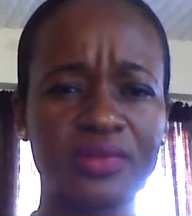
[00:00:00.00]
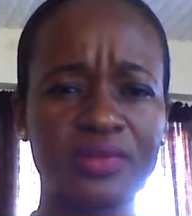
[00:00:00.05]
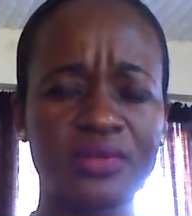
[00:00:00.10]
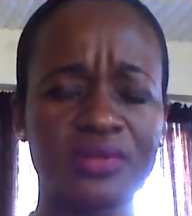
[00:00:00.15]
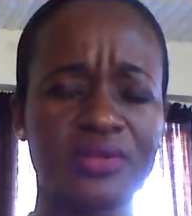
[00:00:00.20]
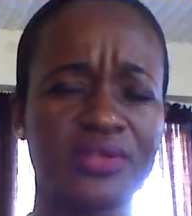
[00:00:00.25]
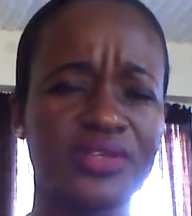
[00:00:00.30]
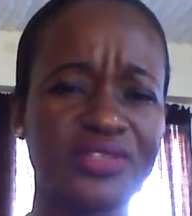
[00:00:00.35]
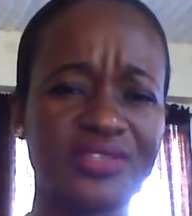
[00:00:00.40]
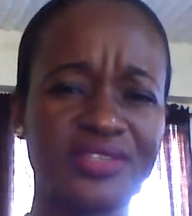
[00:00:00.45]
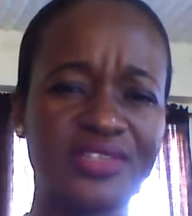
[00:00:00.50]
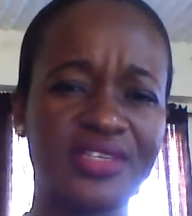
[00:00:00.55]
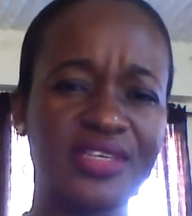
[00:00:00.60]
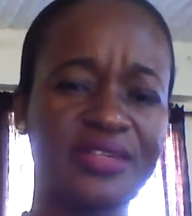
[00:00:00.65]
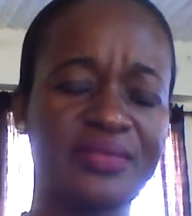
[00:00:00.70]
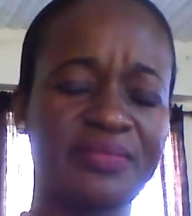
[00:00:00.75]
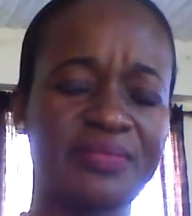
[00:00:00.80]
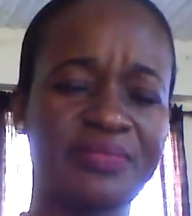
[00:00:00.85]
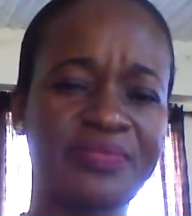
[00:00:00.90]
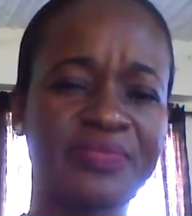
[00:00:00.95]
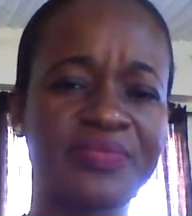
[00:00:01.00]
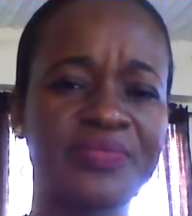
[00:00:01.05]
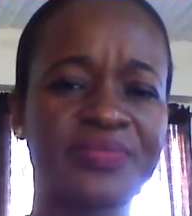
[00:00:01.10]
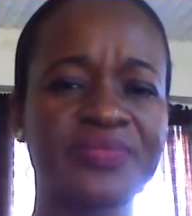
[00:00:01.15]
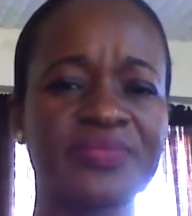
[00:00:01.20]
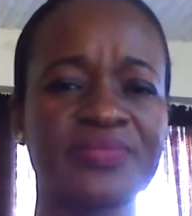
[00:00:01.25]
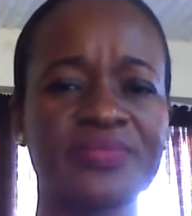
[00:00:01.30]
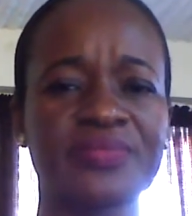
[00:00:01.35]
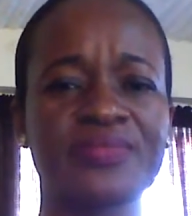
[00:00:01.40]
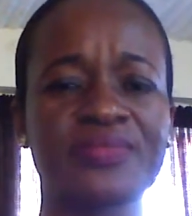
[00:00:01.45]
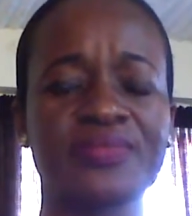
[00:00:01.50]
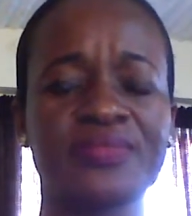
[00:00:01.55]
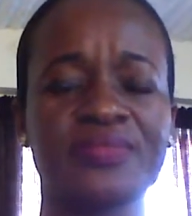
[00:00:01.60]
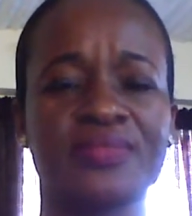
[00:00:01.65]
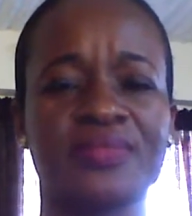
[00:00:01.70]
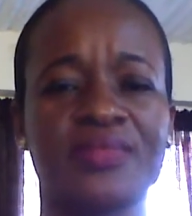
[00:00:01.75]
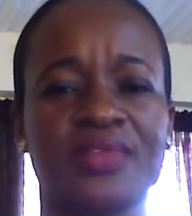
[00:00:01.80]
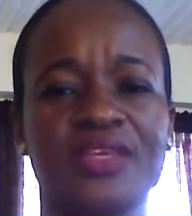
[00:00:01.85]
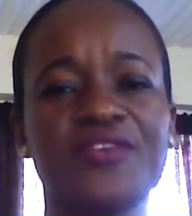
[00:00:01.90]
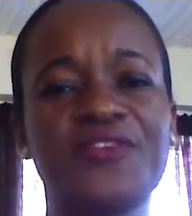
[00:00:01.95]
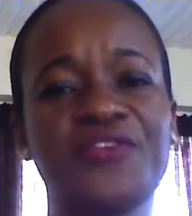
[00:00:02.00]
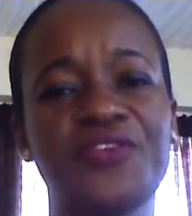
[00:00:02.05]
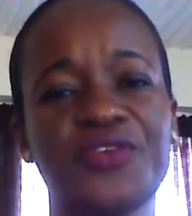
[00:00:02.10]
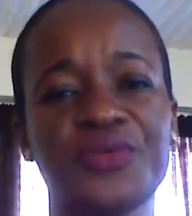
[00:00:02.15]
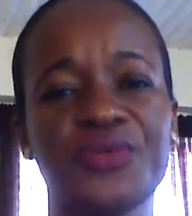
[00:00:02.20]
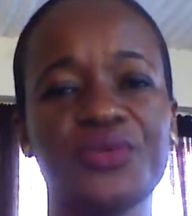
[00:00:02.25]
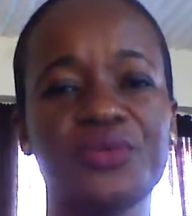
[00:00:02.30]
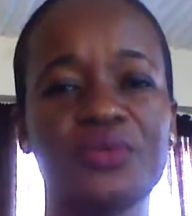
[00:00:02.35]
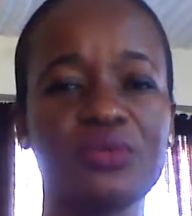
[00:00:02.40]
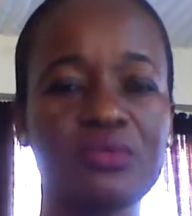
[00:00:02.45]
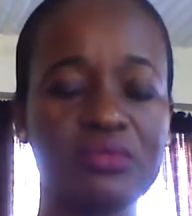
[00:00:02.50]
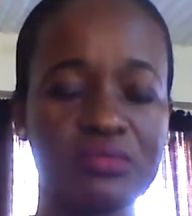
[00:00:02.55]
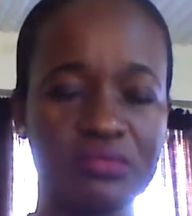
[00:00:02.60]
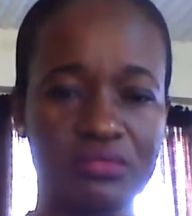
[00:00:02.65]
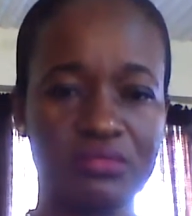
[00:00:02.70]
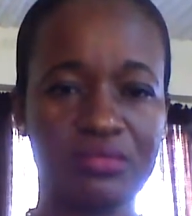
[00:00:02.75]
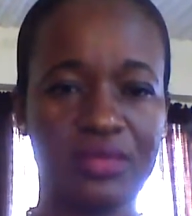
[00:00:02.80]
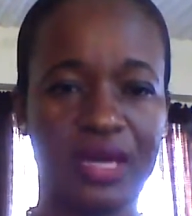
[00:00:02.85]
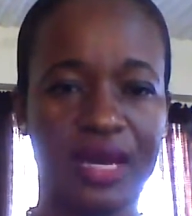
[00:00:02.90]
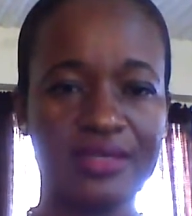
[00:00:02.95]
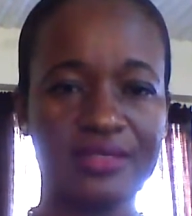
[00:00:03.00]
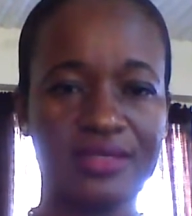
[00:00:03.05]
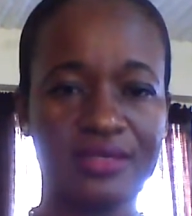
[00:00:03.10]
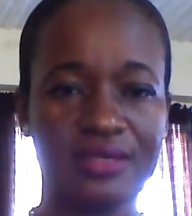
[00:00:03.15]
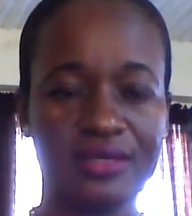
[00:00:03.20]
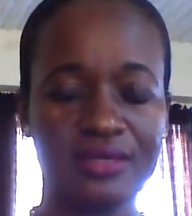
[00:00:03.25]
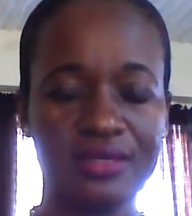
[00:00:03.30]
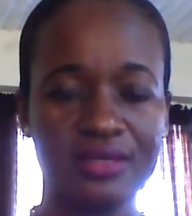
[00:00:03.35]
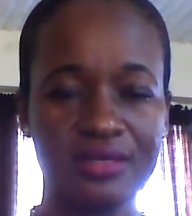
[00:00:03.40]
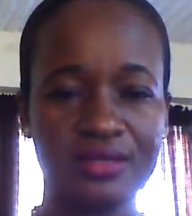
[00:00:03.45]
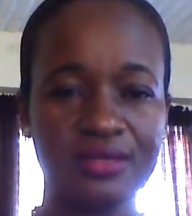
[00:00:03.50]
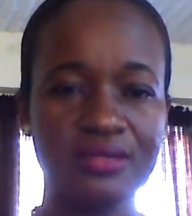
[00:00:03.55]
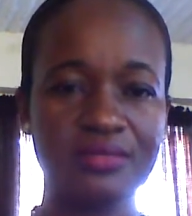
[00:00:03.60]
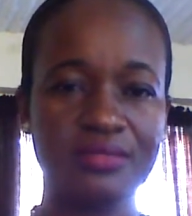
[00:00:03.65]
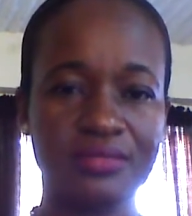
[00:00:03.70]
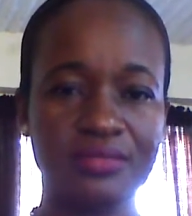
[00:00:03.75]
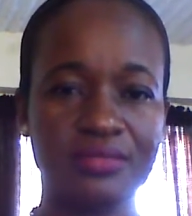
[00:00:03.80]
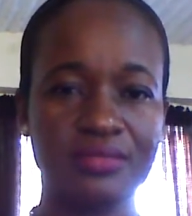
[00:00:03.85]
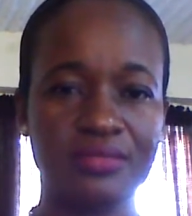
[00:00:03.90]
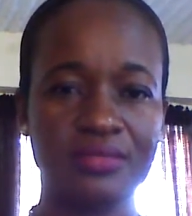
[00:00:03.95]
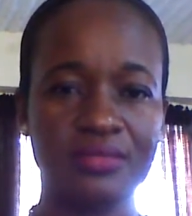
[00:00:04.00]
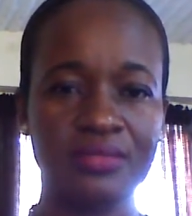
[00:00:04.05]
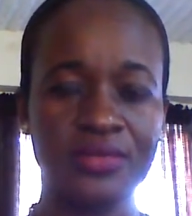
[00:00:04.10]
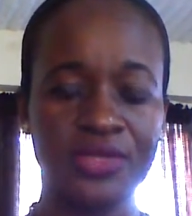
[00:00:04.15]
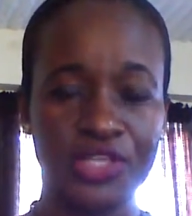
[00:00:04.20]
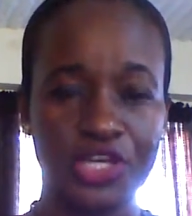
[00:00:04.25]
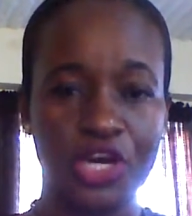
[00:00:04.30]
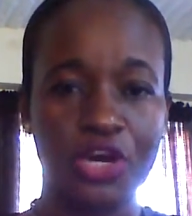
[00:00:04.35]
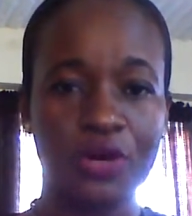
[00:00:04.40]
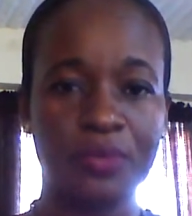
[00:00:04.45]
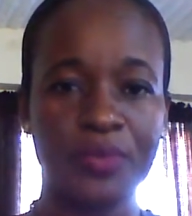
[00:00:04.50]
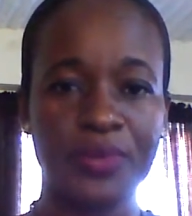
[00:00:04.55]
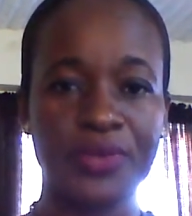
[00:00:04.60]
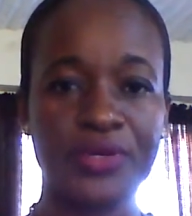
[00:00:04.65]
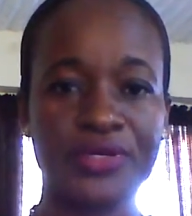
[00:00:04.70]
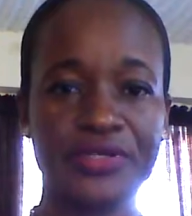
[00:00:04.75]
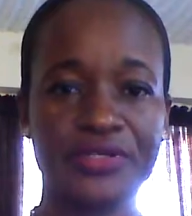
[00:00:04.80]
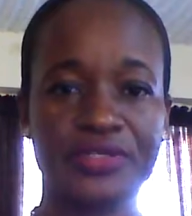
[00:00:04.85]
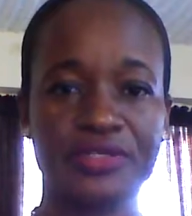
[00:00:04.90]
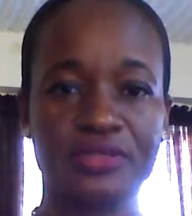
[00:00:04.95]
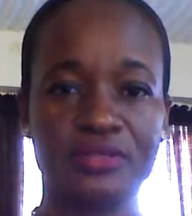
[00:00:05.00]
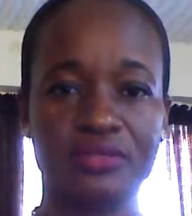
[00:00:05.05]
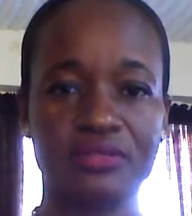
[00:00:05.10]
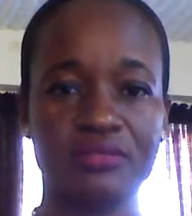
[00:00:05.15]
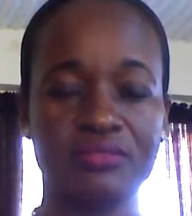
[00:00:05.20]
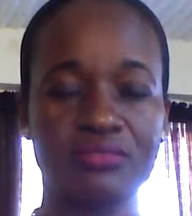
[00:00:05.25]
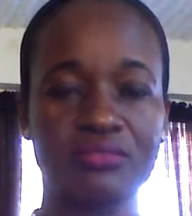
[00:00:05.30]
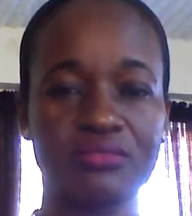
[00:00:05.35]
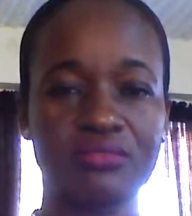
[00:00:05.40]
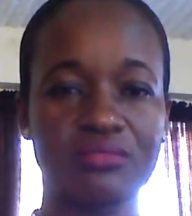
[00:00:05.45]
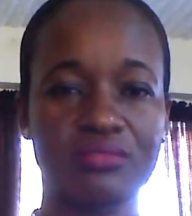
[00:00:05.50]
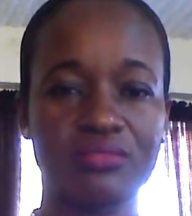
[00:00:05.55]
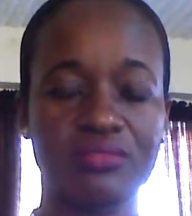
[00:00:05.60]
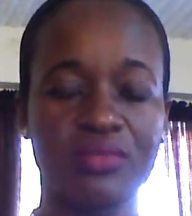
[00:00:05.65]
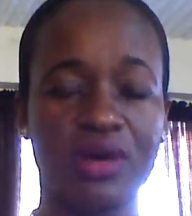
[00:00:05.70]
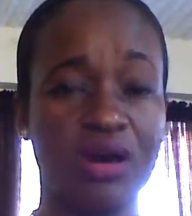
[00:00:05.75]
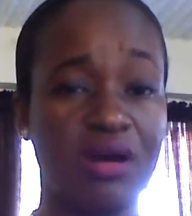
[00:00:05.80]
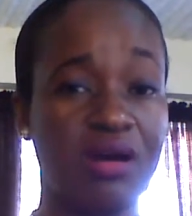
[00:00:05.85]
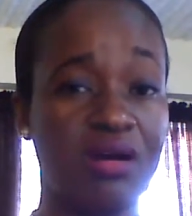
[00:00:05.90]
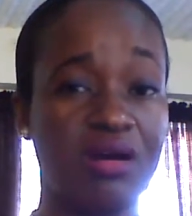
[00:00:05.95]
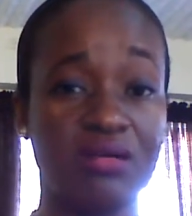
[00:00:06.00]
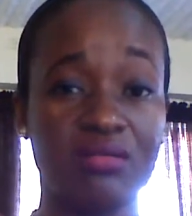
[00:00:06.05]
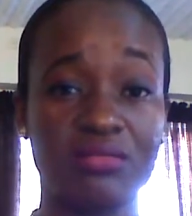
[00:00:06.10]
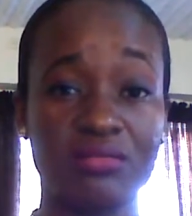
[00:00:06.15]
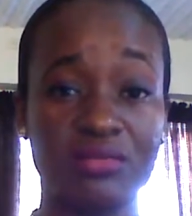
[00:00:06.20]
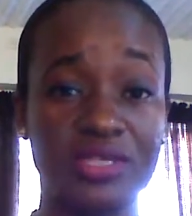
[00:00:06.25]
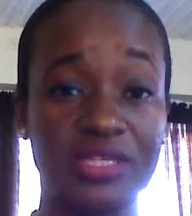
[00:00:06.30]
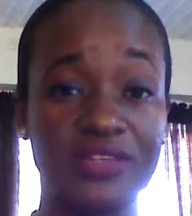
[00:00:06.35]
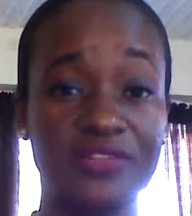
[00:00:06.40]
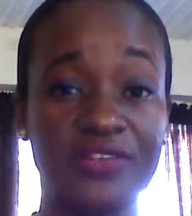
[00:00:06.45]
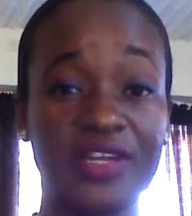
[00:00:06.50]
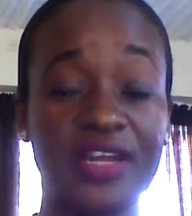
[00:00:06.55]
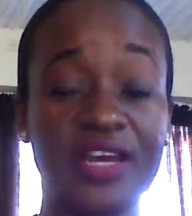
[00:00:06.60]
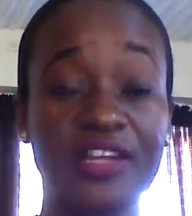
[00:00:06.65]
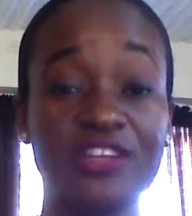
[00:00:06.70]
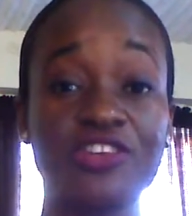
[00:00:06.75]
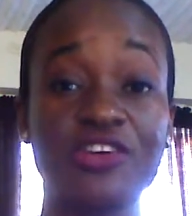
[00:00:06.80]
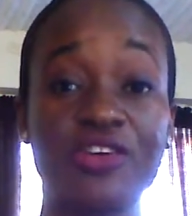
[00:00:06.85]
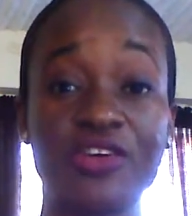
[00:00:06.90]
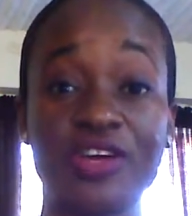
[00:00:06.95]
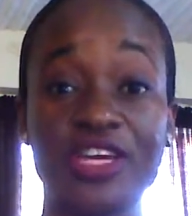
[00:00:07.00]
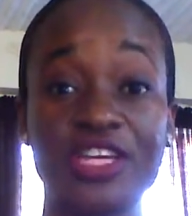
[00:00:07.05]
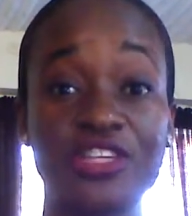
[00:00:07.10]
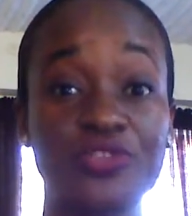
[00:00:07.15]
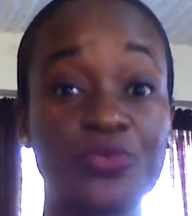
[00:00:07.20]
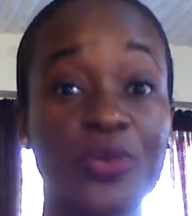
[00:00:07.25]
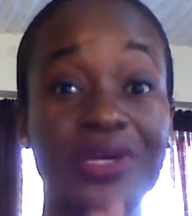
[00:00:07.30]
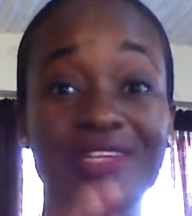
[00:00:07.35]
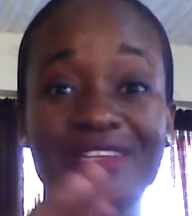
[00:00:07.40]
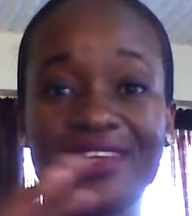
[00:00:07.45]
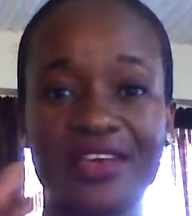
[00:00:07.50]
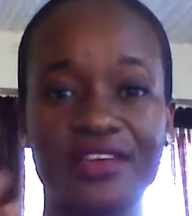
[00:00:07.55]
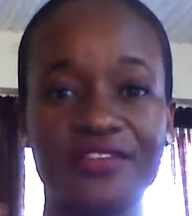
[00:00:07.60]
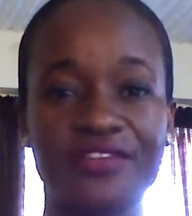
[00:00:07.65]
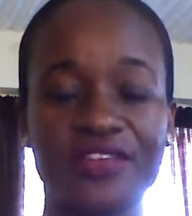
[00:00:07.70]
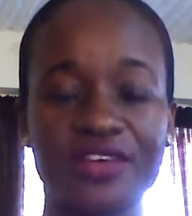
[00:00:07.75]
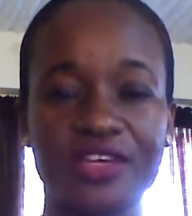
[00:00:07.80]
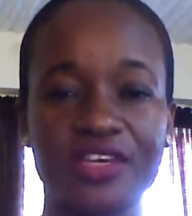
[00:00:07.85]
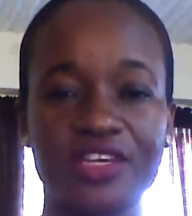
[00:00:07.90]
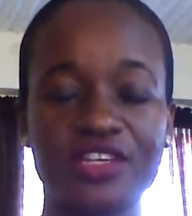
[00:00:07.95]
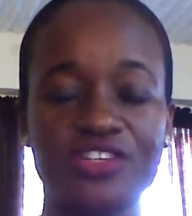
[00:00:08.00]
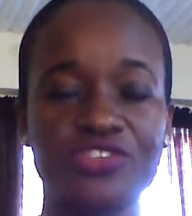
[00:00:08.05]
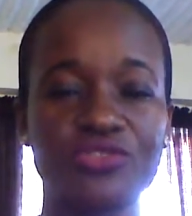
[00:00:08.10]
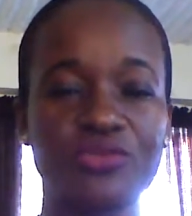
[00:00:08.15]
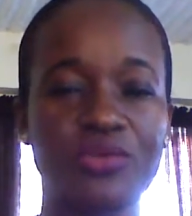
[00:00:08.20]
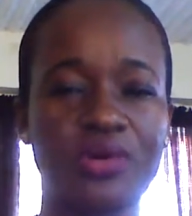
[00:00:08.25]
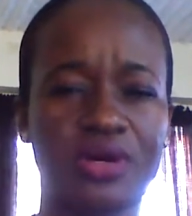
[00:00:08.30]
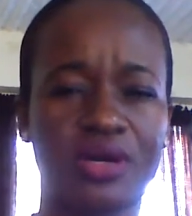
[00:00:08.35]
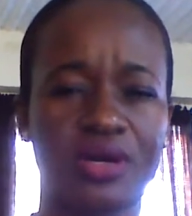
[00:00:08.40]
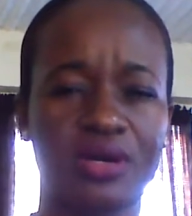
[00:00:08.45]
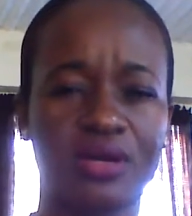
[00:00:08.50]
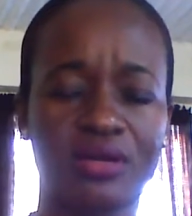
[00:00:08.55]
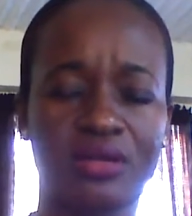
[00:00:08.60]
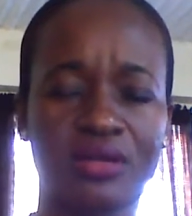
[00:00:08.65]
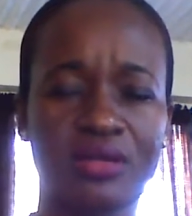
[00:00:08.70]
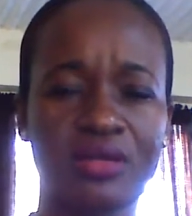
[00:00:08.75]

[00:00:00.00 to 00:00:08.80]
You see, if you, as a young person, or even at your age, whatever age you are,